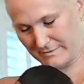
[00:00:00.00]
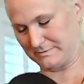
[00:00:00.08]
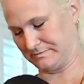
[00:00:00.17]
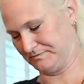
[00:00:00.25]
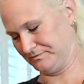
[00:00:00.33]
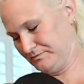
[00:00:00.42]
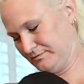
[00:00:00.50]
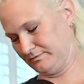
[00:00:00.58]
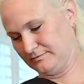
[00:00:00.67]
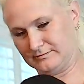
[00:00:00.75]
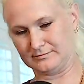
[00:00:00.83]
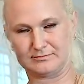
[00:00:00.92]

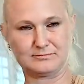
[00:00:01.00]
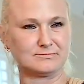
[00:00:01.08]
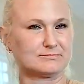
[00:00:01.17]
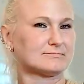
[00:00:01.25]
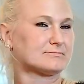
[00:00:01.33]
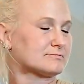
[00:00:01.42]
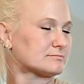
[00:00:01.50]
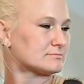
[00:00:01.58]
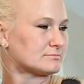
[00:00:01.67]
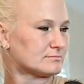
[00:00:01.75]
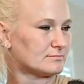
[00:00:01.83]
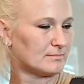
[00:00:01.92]

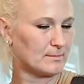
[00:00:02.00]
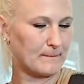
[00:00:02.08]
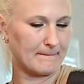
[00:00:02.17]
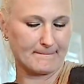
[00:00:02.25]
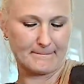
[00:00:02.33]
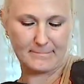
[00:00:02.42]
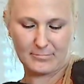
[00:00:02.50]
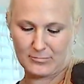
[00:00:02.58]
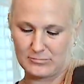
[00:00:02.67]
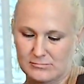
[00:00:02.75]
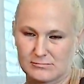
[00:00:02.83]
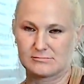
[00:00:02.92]

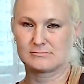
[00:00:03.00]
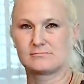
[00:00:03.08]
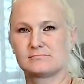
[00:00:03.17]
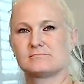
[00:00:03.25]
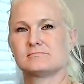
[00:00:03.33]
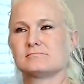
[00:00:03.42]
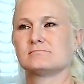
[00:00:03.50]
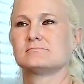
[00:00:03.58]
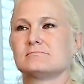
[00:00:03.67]
No words are spoken by the person on screen.